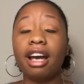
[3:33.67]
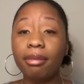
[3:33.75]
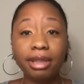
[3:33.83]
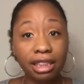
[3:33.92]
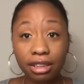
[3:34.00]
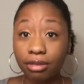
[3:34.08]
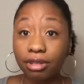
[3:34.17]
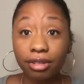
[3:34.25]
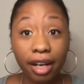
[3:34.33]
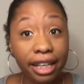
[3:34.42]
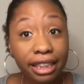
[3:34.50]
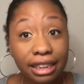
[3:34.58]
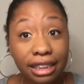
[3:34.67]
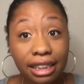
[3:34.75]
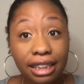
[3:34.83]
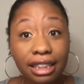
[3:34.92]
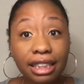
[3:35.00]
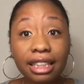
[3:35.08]
I'm gonna need some
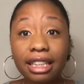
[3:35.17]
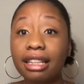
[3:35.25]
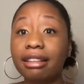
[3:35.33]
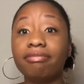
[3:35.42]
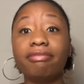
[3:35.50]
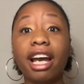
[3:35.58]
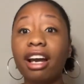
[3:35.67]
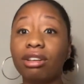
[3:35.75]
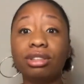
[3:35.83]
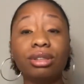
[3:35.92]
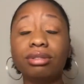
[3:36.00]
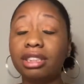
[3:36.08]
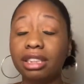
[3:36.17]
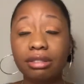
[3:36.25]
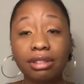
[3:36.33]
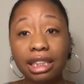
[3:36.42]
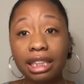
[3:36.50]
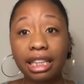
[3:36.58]
variety. I also didn't
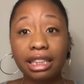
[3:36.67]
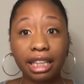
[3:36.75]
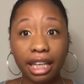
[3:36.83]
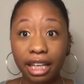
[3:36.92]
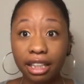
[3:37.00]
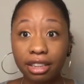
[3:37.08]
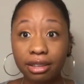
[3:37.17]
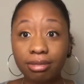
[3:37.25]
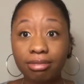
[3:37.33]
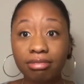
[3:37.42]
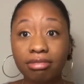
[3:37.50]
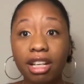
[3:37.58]
really like the hair.